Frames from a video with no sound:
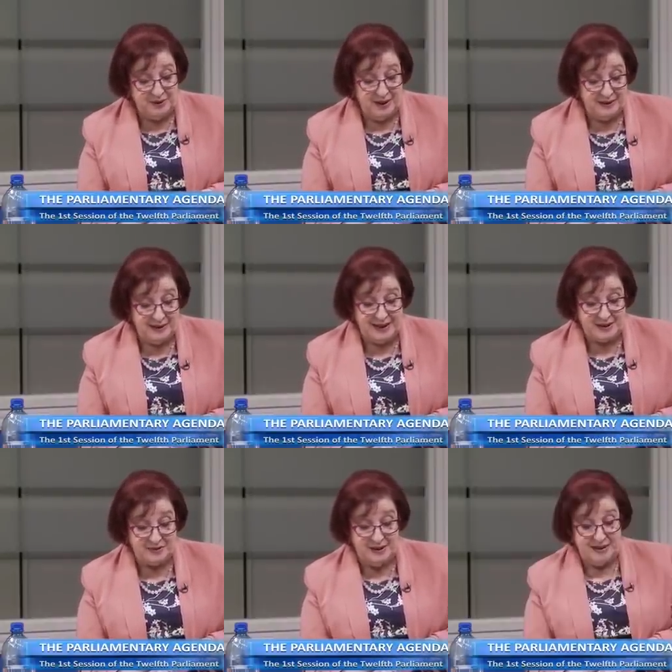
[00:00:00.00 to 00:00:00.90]
can't
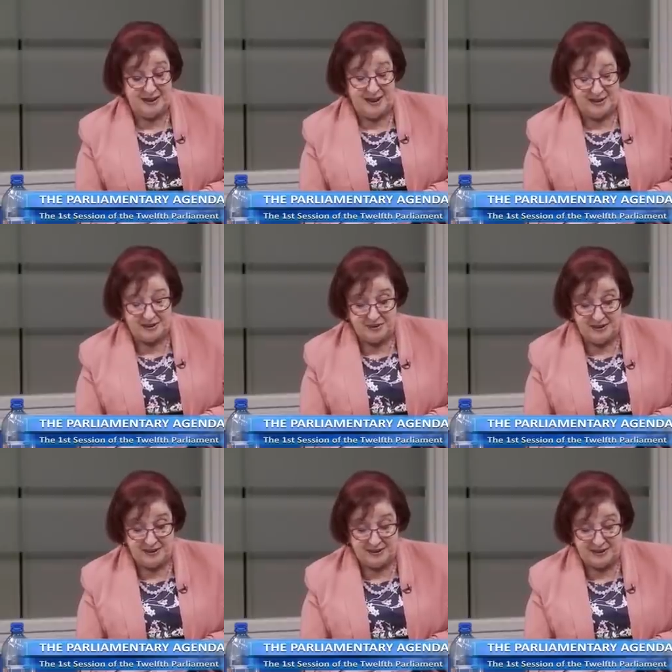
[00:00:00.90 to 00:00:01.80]

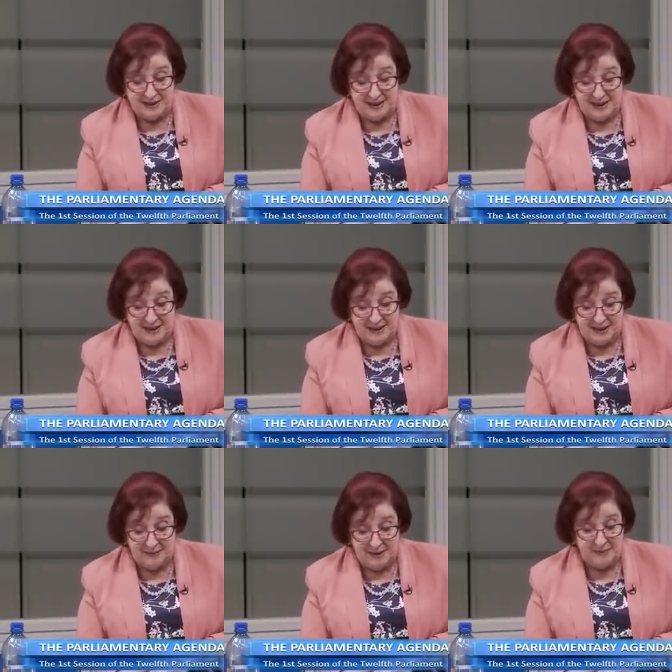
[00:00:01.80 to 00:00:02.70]
asterisk
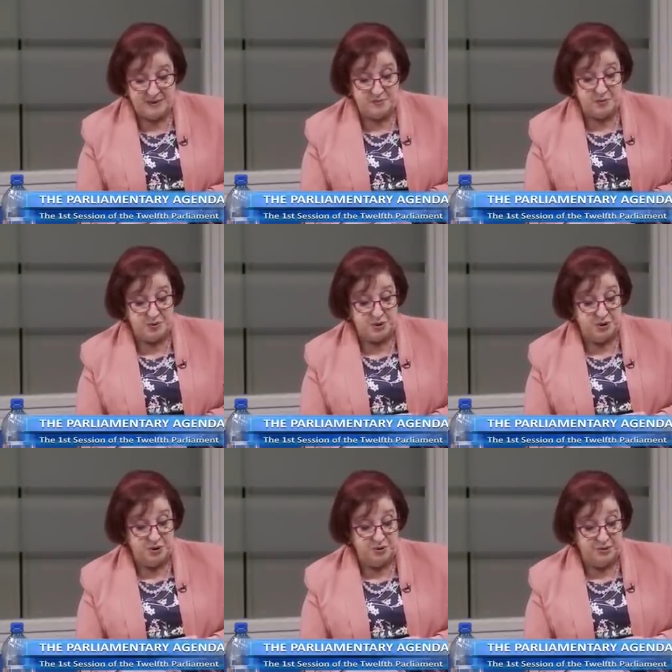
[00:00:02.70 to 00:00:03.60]
a member's
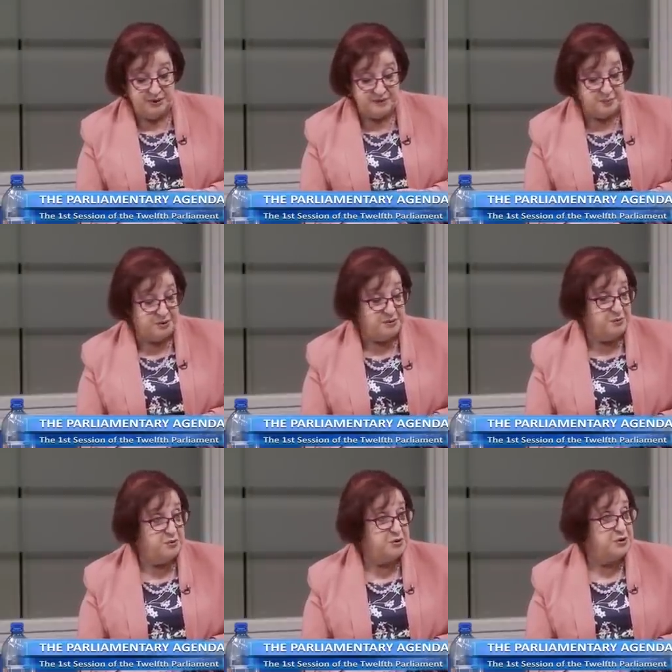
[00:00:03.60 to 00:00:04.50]
motion. You have to put the
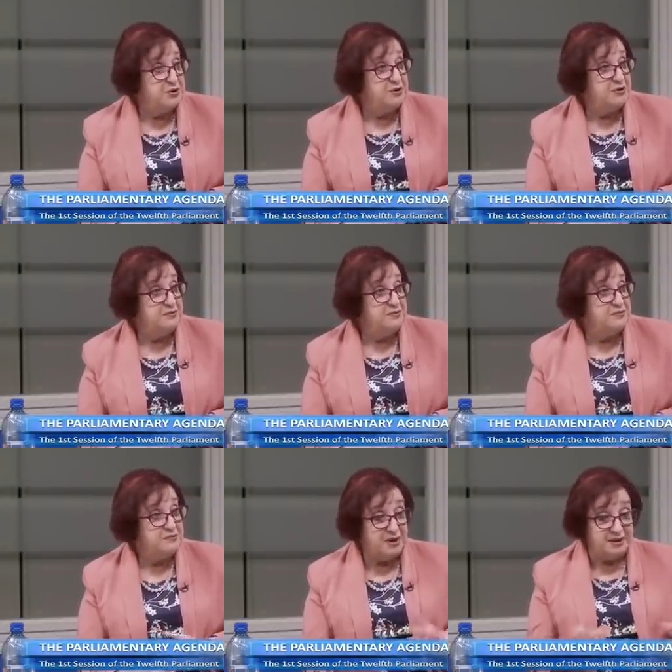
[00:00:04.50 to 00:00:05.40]
motion to
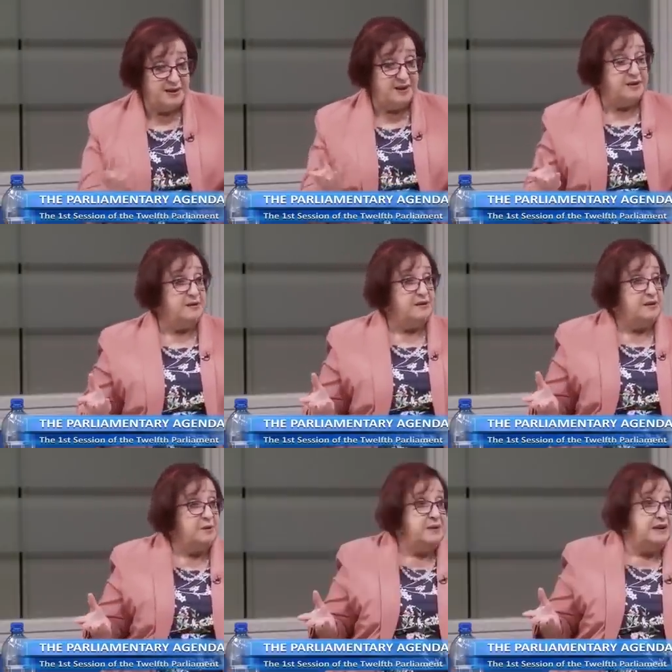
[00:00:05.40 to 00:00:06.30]
and that the
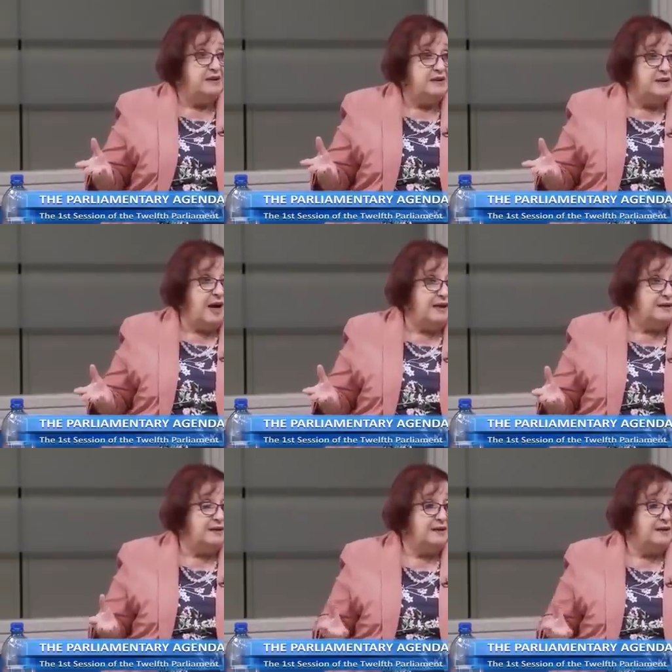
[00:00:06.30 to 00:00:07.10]
committee decide,